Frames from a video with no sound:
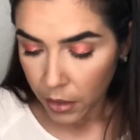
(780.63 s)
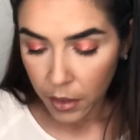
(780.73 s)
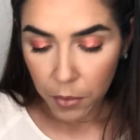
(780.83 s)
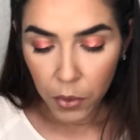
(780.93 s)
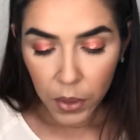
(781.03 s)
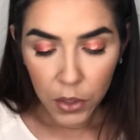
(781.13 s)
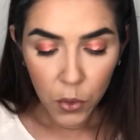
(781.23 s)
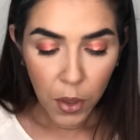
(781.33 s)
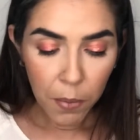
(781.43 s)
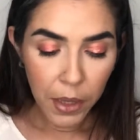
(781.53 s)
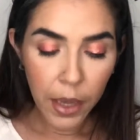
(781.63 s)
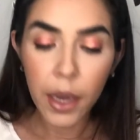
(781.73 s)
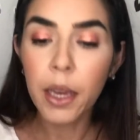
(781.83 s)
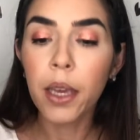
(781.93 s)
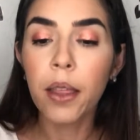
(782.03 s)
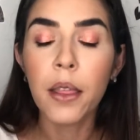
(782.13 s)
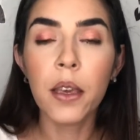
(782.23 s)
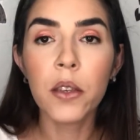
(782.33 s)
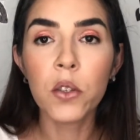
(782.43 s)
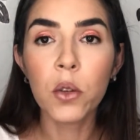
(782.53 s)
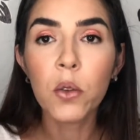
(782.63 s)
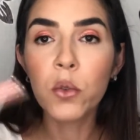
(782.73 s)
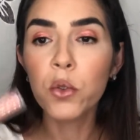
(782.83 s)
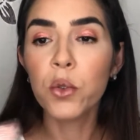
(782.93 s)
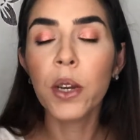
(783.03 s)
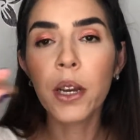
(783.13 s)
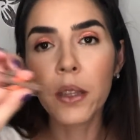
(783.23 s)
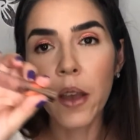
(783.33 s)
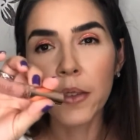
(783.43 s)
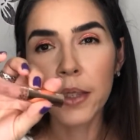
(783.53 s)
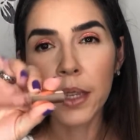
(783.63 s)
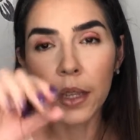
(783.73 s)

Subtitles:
I'm going to apply this ultra glossy